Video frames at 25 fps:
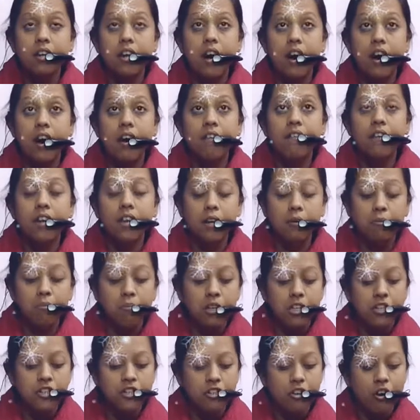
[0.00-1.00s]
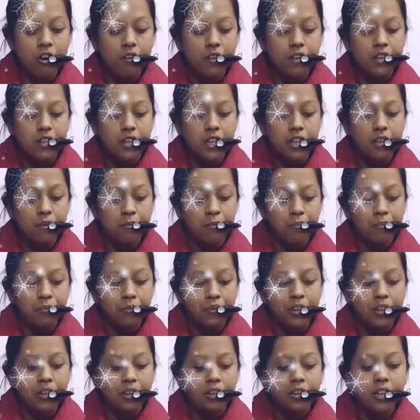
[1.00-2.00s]
are Immaturity,
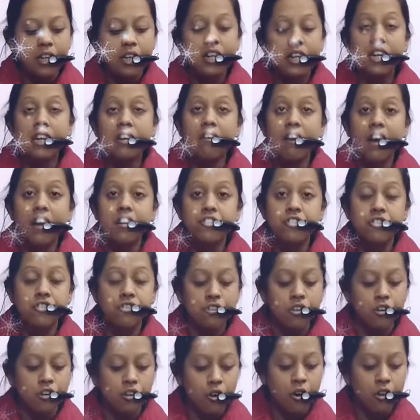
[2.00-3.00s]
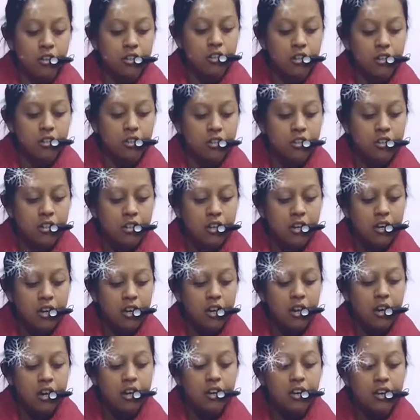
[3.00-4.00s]
The Irrational Knot,
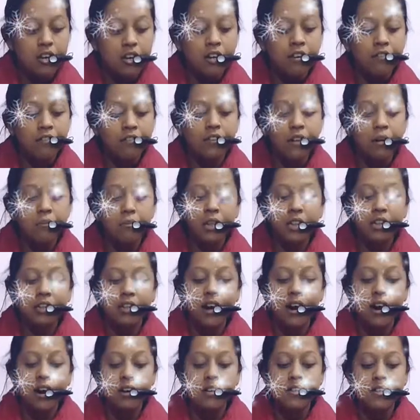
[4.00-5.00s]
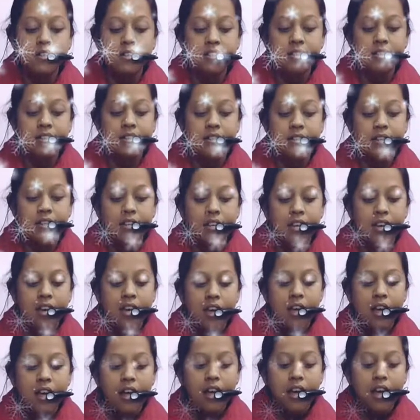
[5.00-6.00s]
Love Among the Artists,
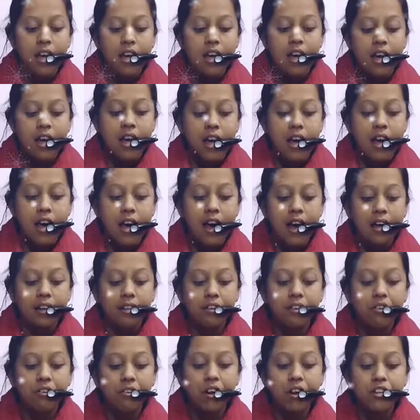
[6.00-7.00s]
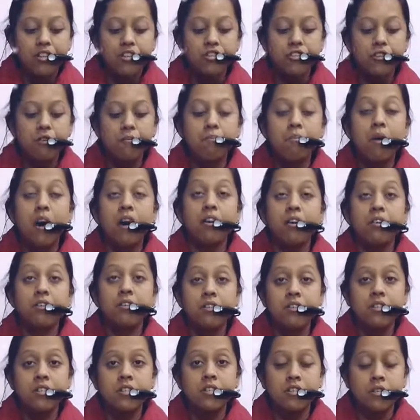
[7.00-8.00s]
and Crucial
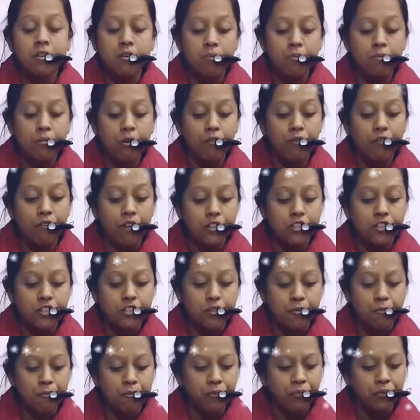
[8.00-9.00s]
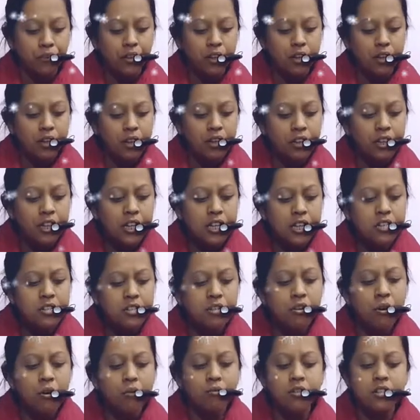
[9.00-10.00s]
Barton's Profession. These
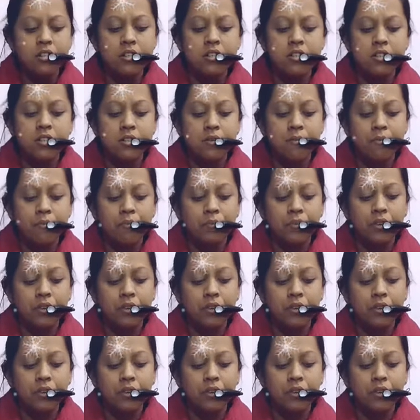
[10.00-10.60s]
novels